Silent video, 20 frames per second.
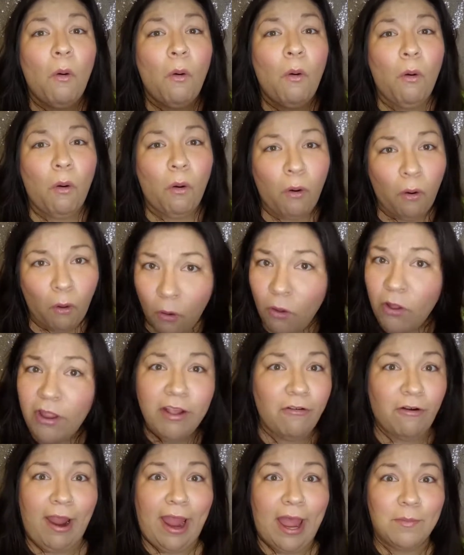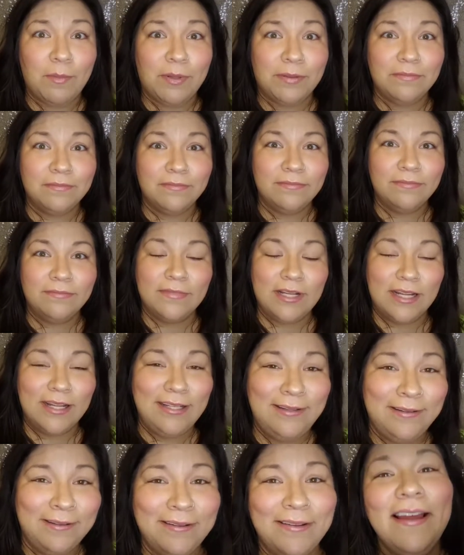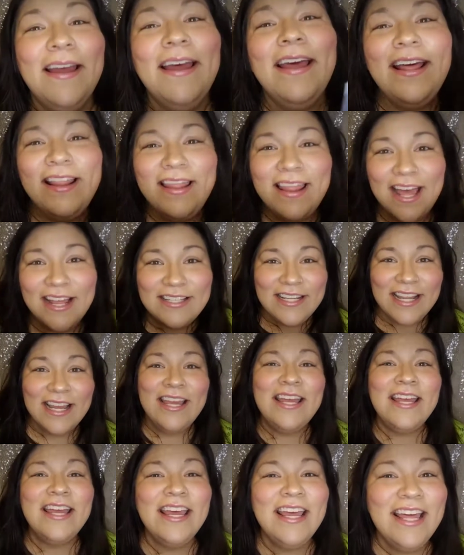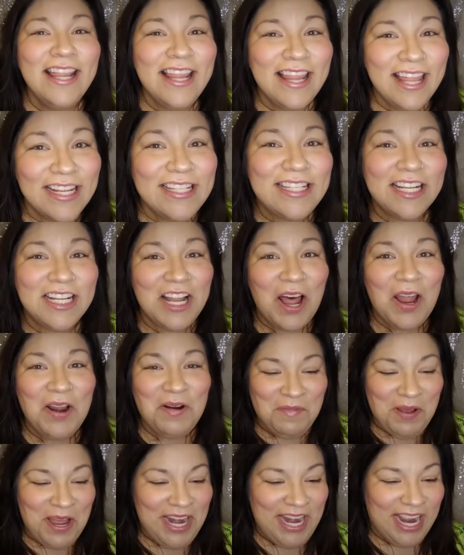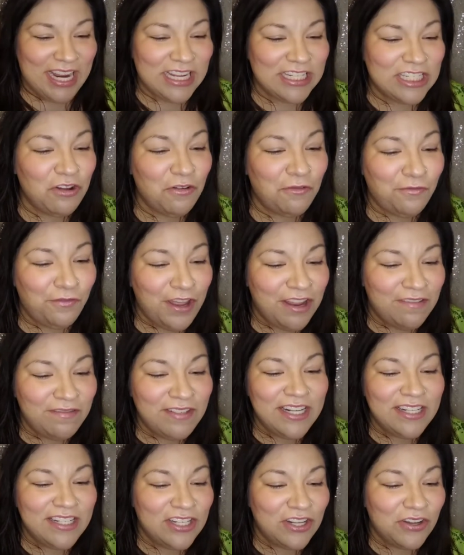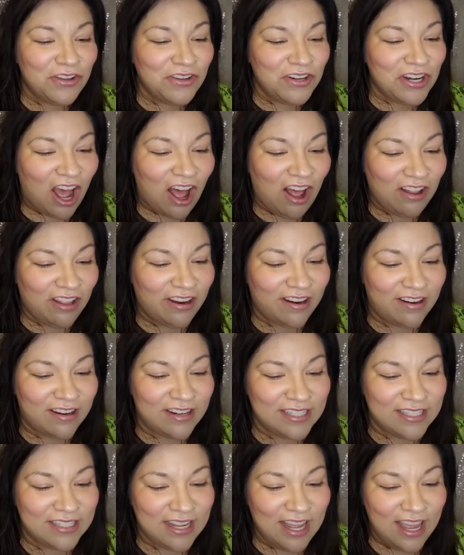Holy crap. That's a lot of money. So $52.